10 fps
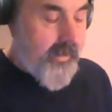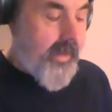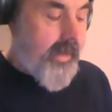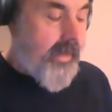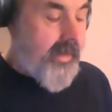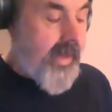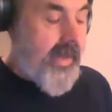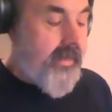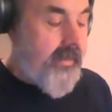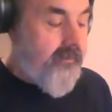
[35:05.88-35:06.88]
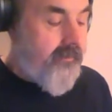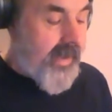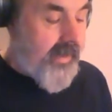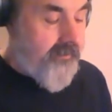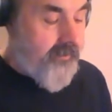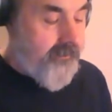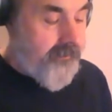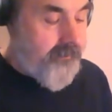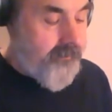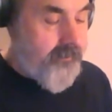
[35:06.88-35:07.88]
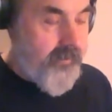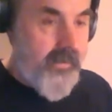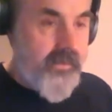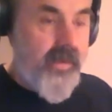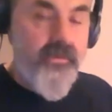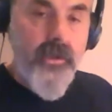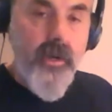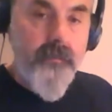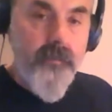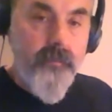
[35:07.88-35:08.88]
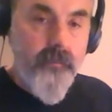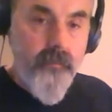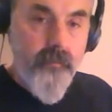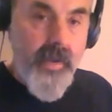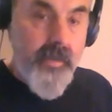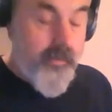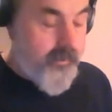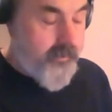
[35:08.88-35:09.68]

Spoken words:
9 and 5 is a F sharp minor.